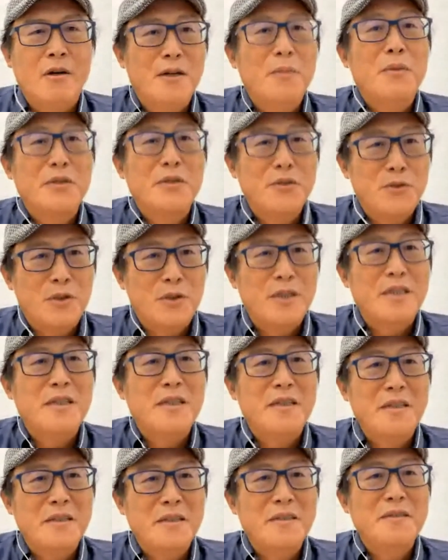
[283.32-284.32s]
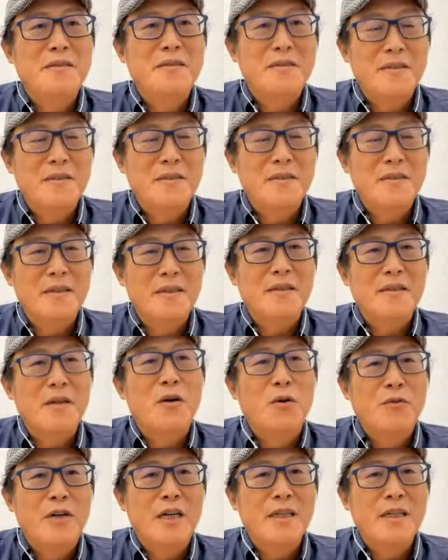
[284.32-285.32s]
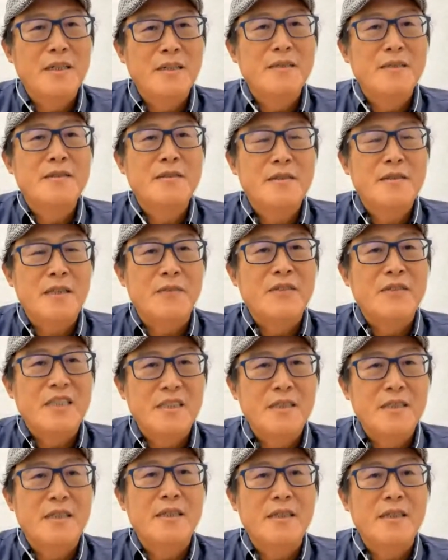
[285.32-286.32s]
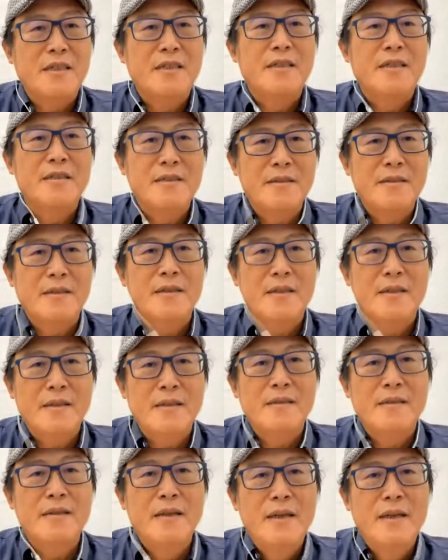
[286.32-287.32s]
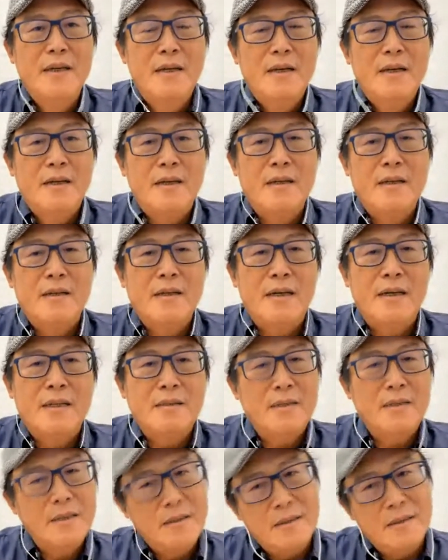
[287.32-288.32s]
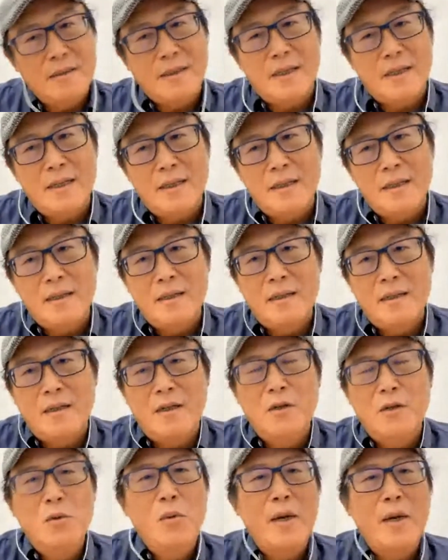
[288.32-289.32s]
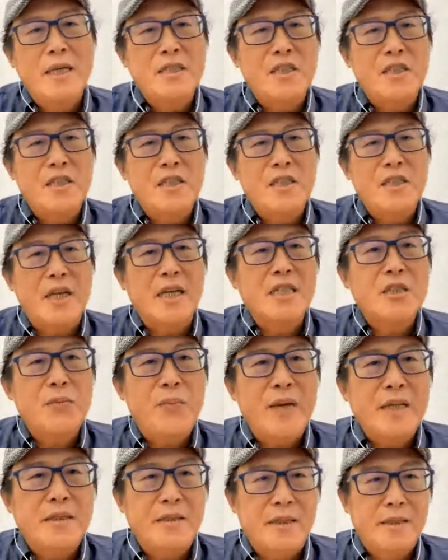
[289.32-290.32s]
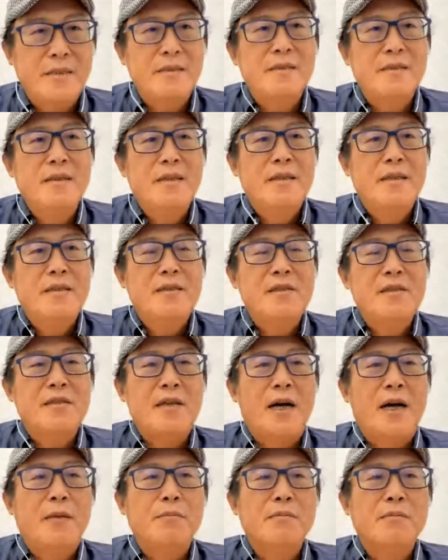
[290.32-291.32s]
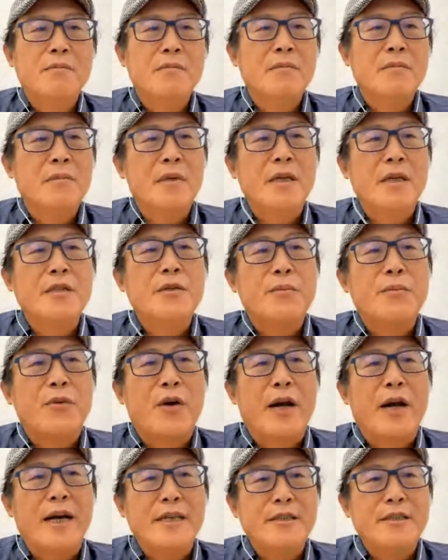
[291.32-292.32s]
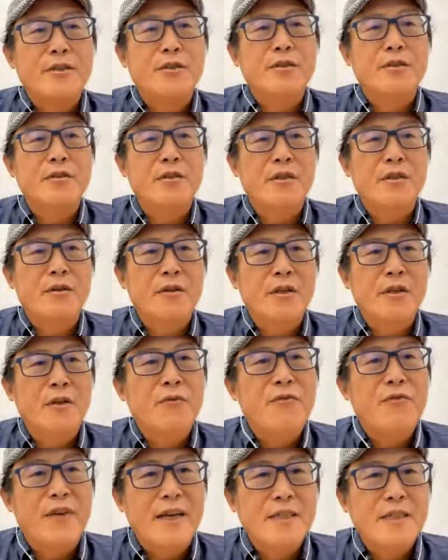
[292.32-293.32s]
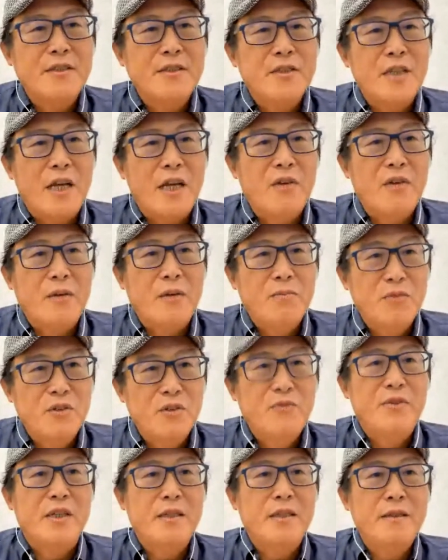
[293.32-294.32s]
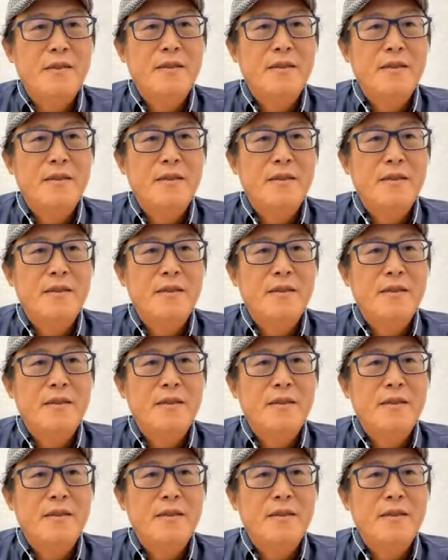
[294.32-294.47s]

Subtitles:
almost 20 years. It's already 17 years. And I think I always expecting some enterprise to invest Taiwan more,